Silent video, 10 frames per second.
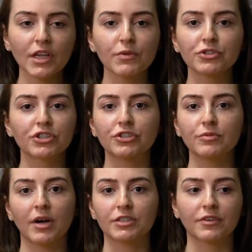It was just too
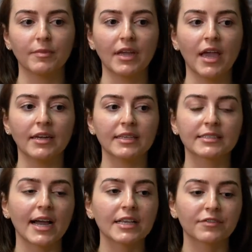much for me. And
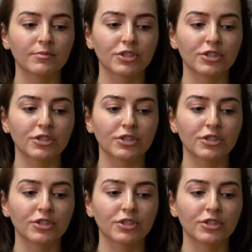aside from